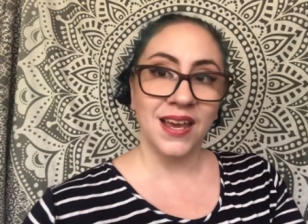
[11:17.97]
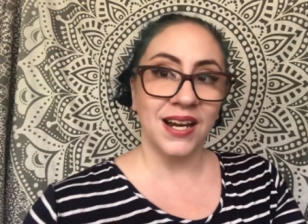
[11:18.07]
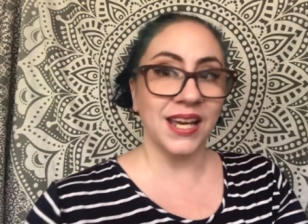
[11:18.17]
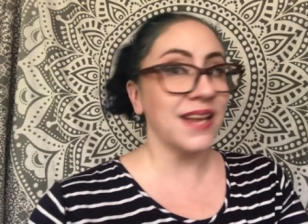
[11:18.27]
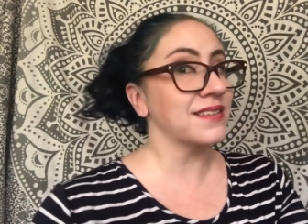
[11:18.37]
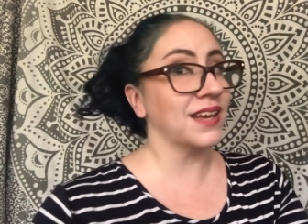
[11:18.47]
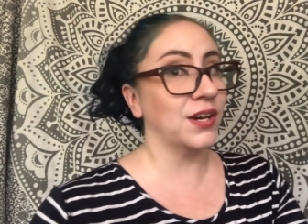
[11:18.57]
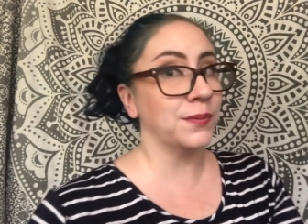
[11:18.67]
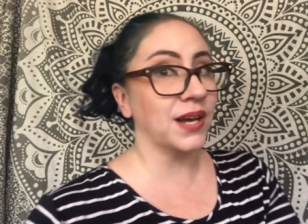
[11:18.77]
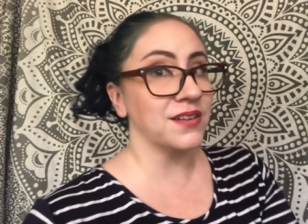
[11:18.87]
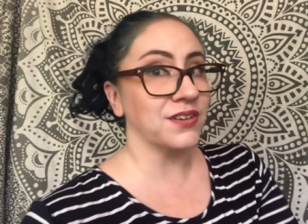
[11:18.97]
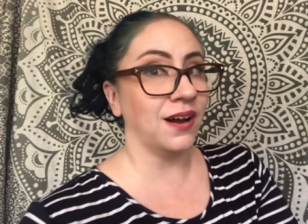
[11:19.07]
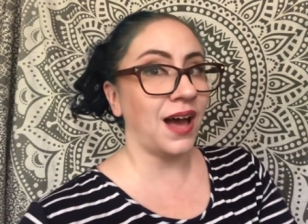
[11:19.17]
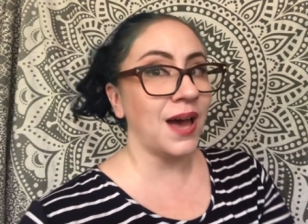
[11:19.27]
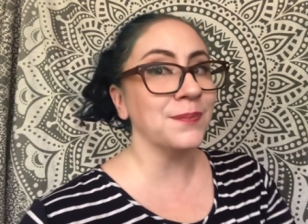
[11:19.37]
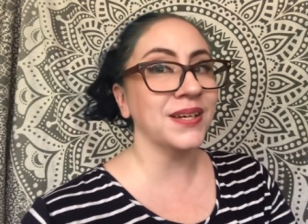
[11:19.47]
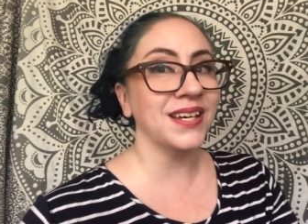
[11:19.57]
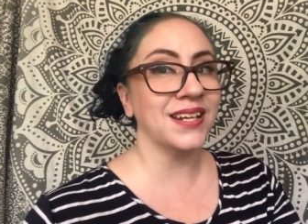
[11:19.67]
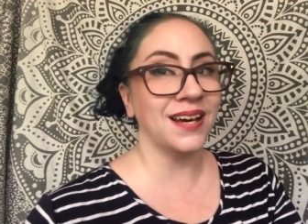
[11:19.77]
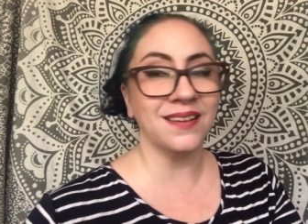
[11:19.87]
In any case, I hope you guys are all
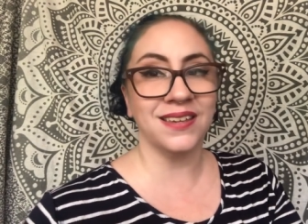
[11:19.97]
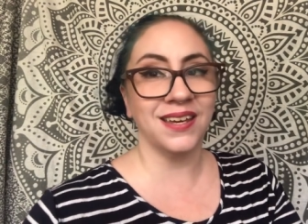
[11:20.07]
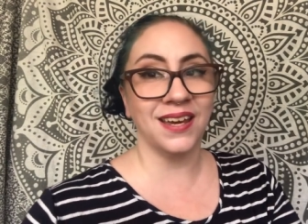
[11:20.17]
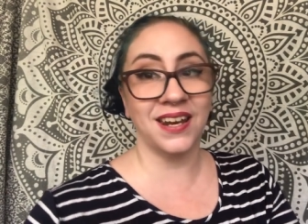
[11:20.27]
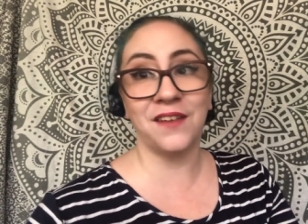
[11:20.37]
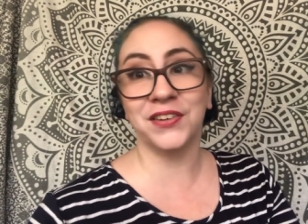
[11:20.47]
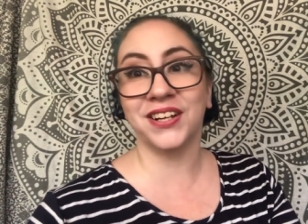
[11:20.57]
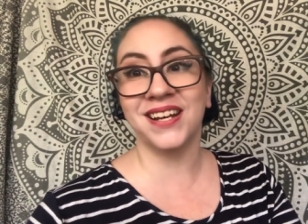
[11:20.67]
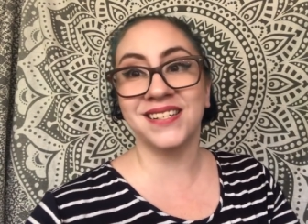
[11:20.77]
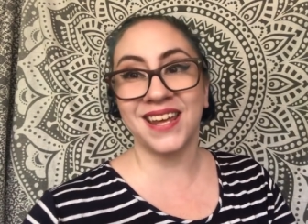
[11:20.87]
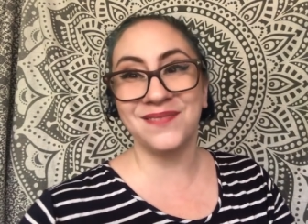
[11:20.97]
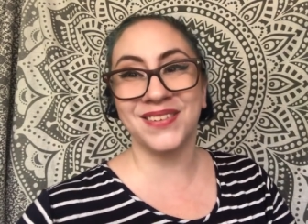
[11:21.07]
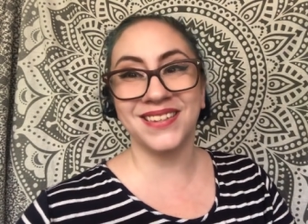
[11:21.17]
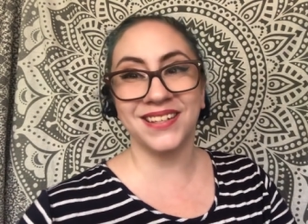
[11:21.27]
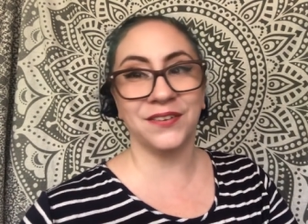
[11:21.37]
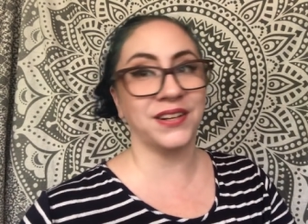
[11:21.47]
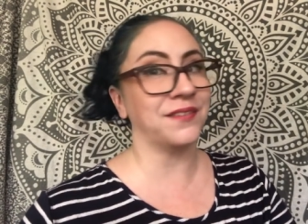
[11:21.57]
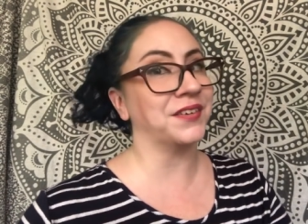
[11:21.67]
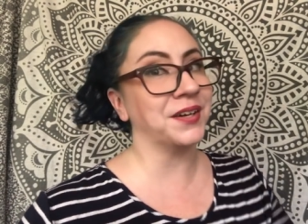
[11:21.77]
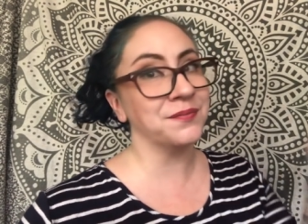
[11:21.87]
happy and healthy and have a great day, month, year,
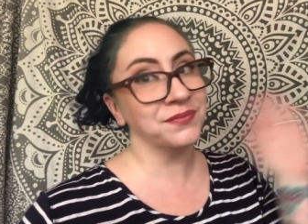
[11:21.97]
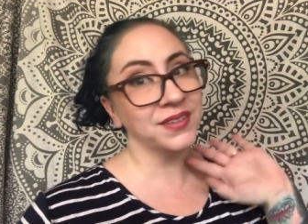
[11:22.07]
whatever.